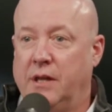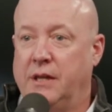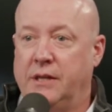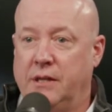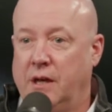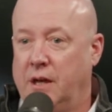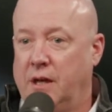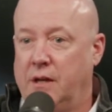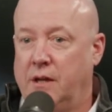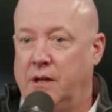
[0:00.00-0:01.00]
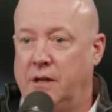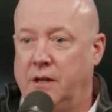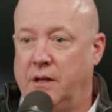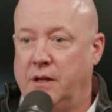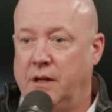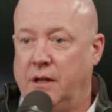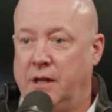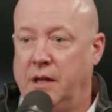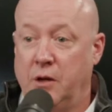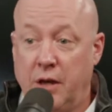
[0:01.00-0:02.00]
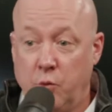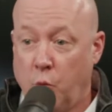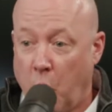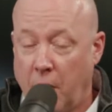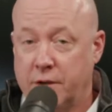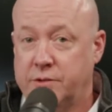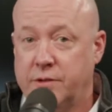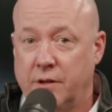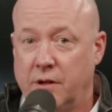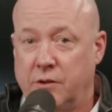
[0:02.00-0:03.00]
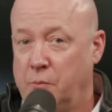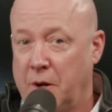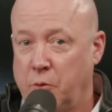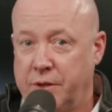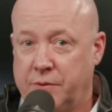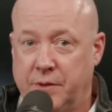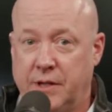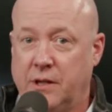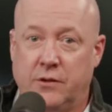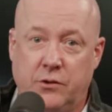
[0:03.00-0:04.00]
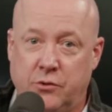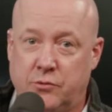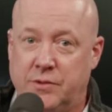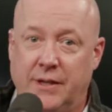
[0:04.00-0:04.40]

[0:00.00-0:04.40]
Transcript: he uh, he he worked, and no matter what you think, he, eh,